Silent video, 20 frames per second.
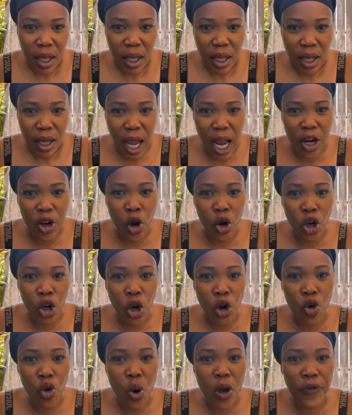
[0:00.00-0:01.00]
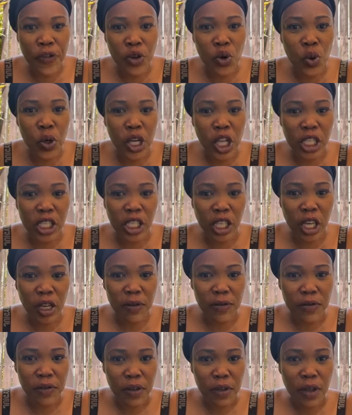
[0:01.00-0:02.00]
I know you don't know what to do with
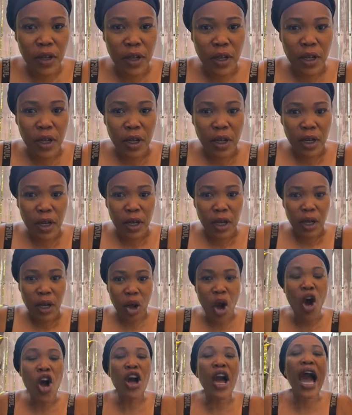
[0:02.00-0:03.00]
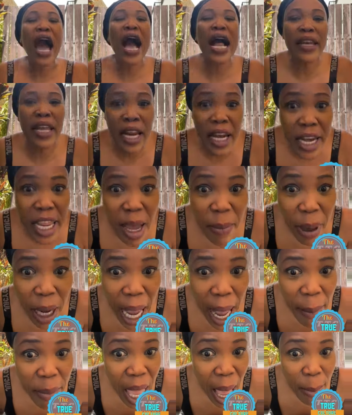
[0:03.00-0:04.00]
yourself. Come call their name because
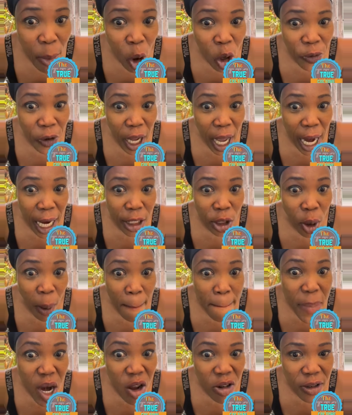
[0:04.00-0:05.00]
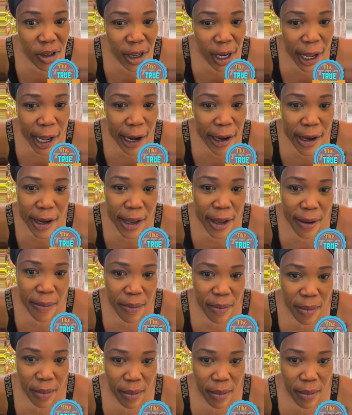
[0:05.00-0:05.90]
I'm about to call some blood clot name.